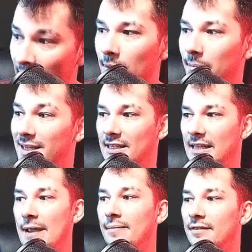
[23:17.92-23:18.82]
But as a
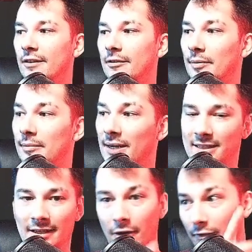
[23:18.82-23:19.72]
game developer
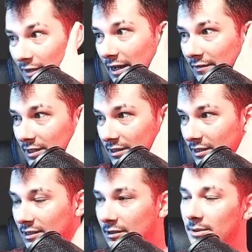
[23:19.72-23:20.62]
myself, and obviously
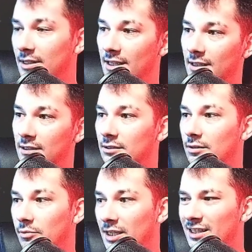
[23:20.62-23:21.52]
as someone that does
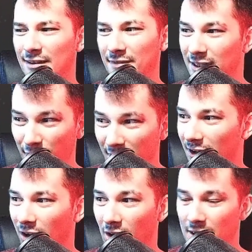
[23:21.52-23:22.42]
3D stuff, it's
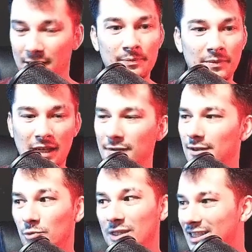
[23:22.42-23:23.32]
fucking hard.
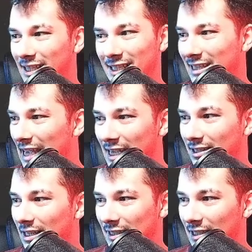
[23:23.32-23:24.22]
Even reskinning takes a
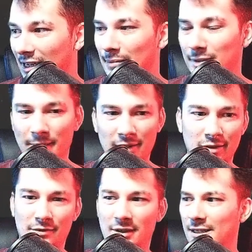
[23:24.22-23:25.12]
lot of time, especially
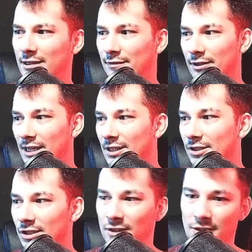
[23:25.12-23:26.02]
if you got to convert
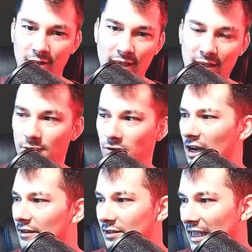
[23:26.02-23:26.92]
engines and you got to do
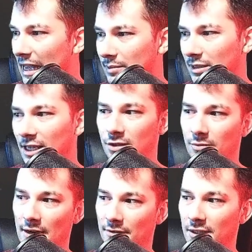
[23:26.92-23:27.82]
Java encapsulation,
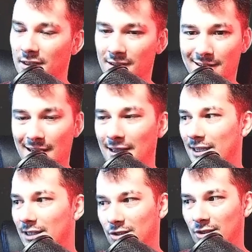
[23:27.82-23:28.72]
whatever it is. It's not like
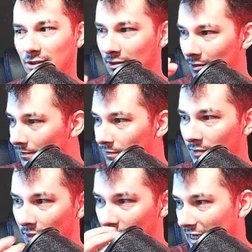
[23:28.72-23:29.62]
it's just
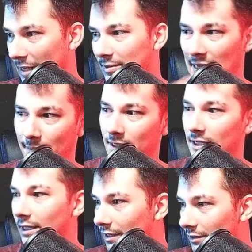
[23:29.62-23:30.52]
snap, and
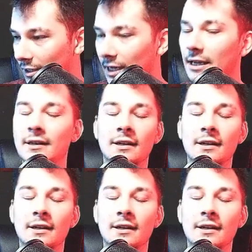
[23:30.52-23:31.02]
done, okay?